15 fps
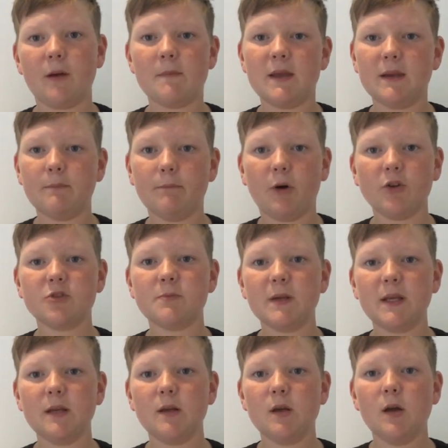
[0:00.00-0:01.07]
I mean,
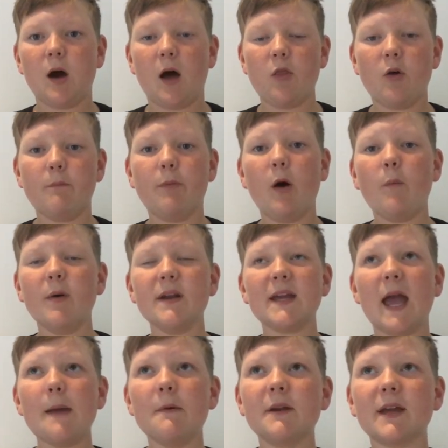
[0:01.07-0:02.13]
I thought Bod, when
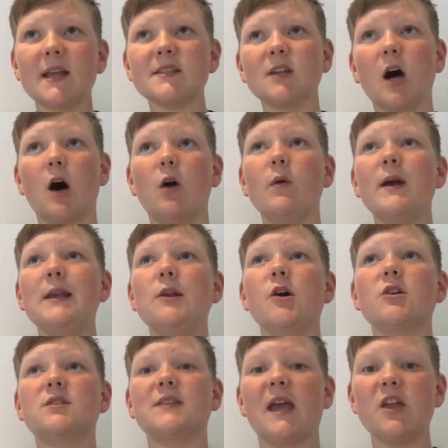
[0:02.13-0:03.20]
he came on against Hull, he
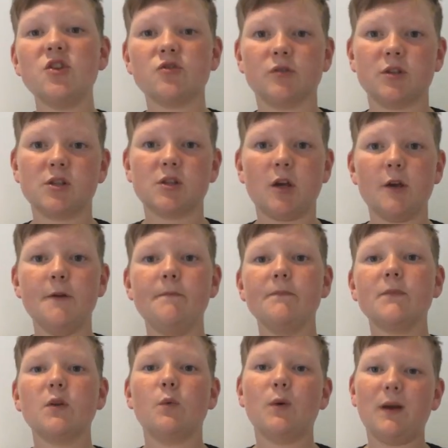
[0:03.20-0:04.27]
looked dangerous. So
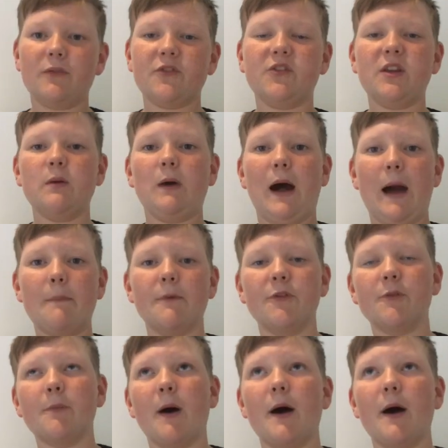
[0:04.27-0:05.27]
we'll have to see what happens.